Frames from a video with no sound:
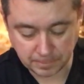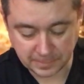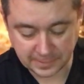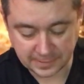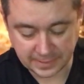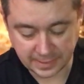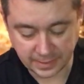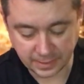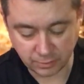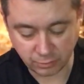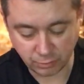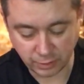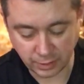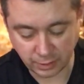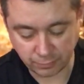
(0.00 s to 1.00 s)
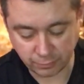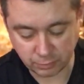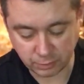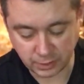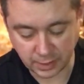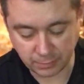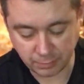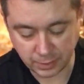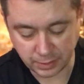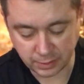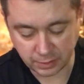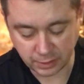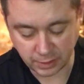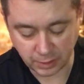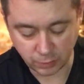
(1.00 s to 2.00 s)
Stick it together for 10
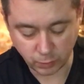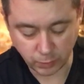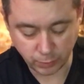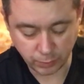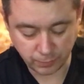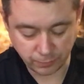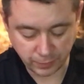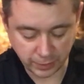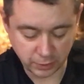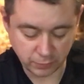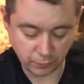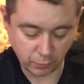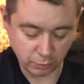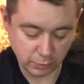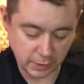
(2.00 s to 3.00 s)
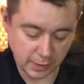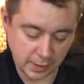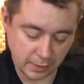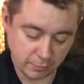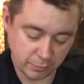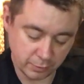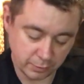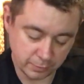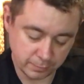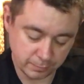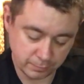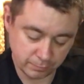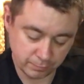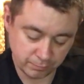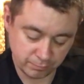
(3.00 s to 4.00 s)
minutes and it will be fixed forever.
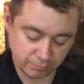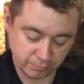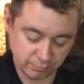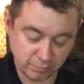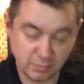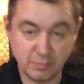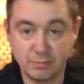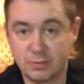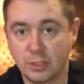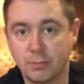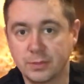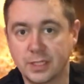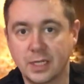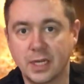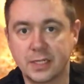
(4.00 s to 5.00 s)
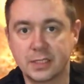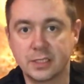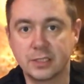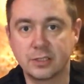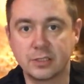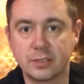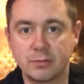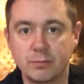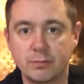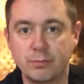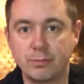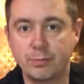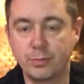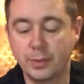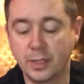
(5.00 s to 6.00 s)
Something like this,
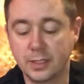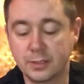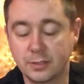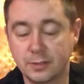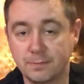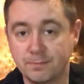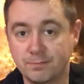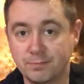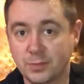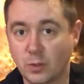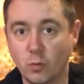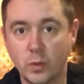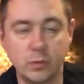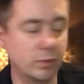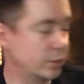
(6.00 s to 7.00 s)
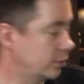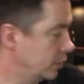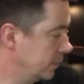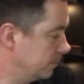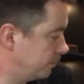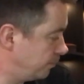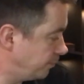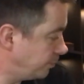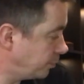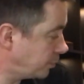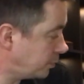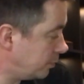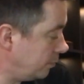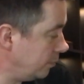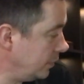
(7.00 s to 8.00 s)
but we will see.
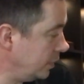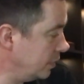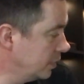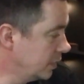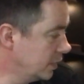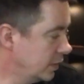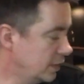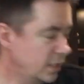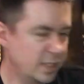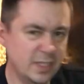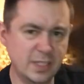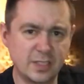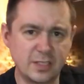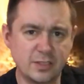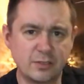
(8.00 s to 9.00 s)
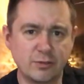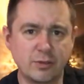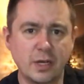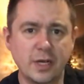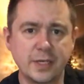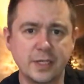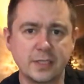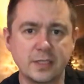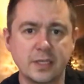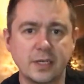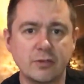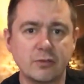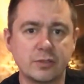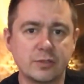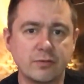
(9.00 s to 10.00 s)
It's drying
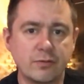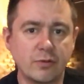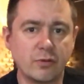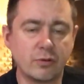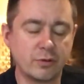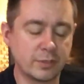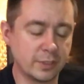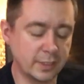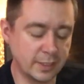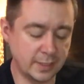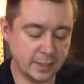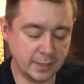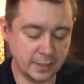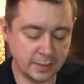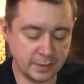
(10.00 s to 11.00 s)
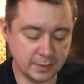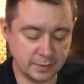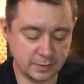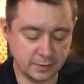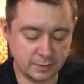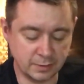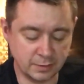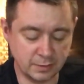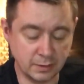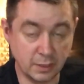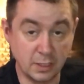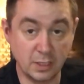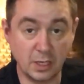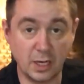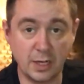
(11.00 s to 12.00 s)
there on the floor, and
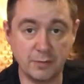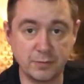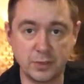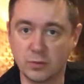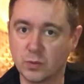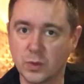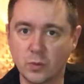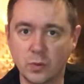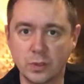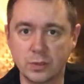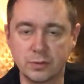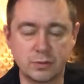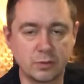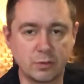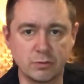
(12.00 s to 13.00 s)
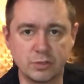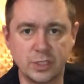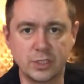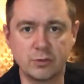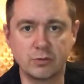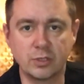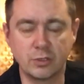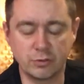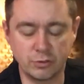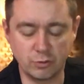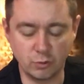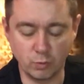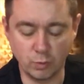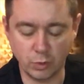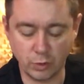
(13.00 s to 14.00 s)
after we will continue those
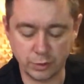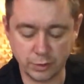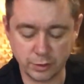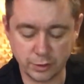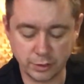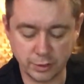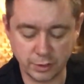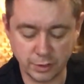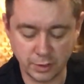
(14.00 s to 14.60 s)
two borders